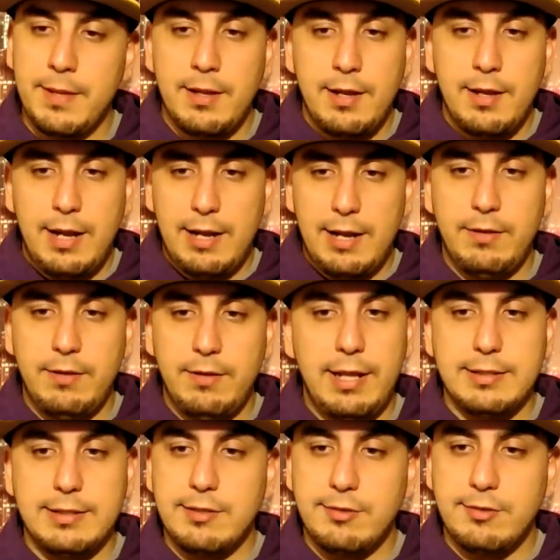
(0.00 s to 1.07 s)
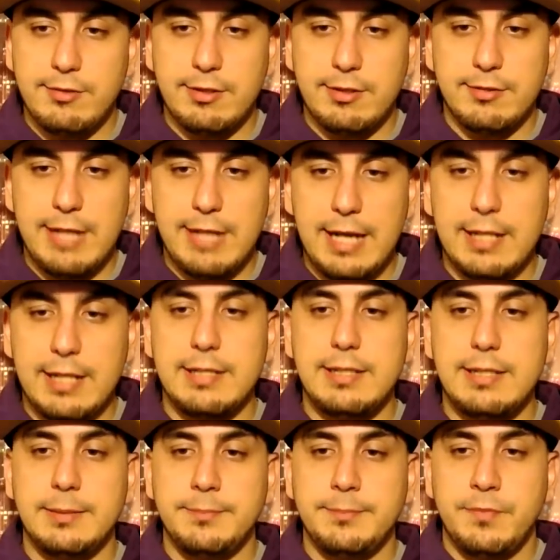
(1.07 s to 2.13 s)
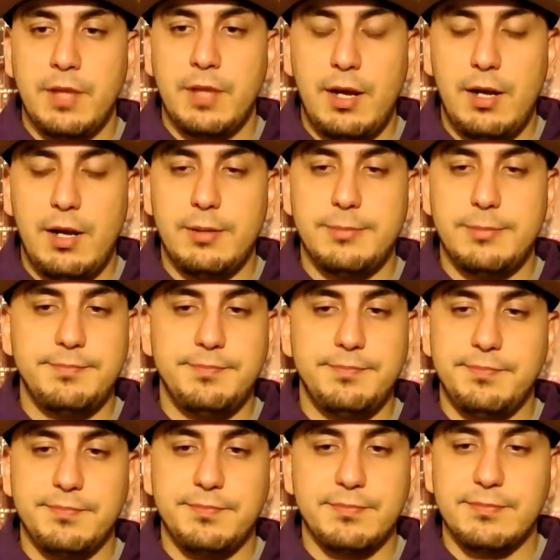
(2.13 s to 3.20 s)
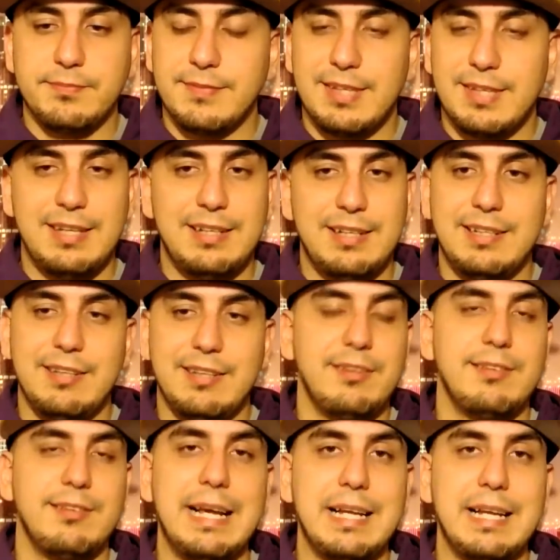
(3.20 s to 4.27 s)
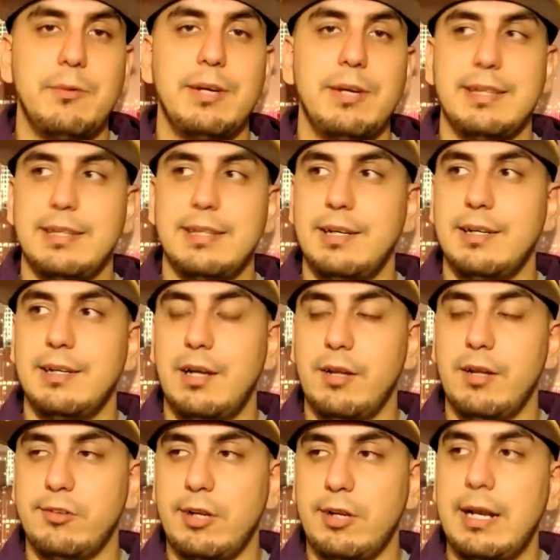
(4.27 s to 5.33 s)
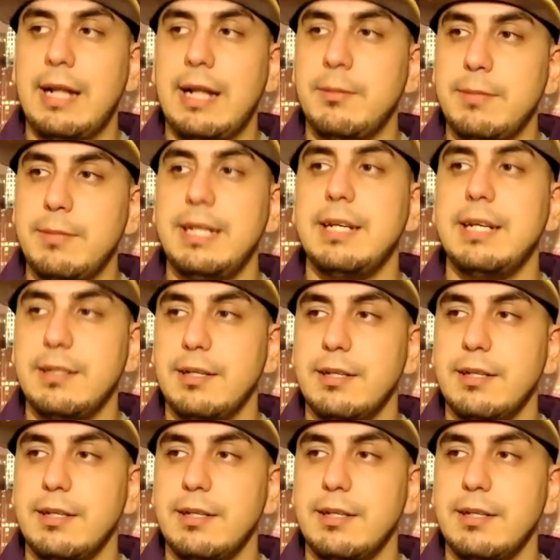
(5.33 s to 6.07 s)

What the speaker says: I feel like this is exactly what the starting lineup needed,